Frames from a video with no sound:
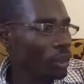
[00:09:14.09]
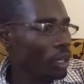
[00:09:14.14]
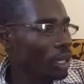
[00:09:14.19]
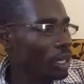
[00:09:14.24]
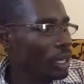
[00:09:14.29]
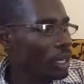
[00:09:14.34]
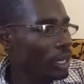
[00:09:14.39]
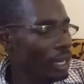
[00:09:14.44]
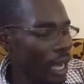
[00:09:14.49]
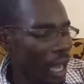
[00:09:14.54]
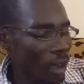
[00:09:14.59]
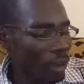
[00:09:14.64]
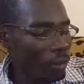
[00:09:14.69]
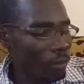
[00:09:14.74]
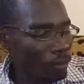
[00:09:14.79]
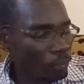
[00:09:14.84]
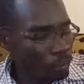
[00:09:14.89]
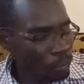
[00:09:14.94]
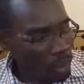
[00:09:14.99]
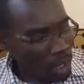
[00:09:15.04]
Now,
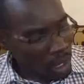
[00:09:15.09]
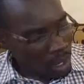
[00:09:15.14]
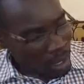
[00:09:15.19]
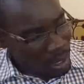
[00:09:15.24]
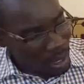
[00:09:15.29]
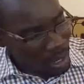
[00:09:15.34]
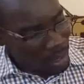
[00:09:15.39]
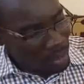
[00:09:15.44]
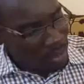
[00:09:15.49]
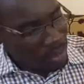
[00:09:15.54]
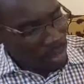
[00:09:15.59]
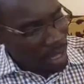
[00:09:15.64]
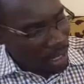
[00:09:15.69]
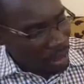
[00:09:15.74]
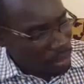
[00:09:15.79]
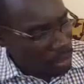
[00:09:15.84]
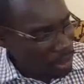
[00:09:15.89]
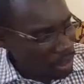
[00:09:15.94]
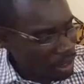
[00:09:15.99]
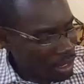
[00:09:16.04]
let's start
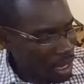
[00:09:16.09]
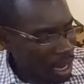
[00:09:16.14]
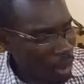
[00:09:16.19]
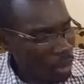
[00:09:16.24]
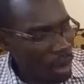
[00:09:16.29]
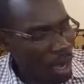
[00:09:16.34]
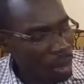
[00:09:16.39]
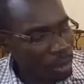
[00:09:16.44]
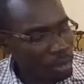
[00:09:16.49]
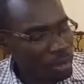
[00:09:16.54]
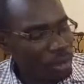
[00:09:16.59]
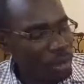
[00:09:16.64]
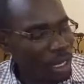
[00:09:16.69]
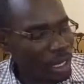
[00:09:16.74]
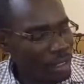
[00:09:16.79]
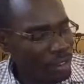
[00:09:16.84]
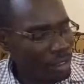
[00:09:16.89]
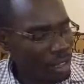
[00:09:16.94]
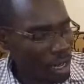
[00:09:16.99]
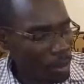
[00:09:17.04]
with now how to write
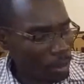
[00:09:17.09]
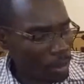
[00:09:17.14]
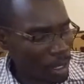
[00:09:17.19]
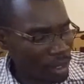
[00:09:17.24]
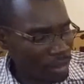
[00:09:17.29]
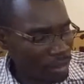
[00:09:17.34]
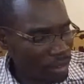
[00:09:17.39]
numbers.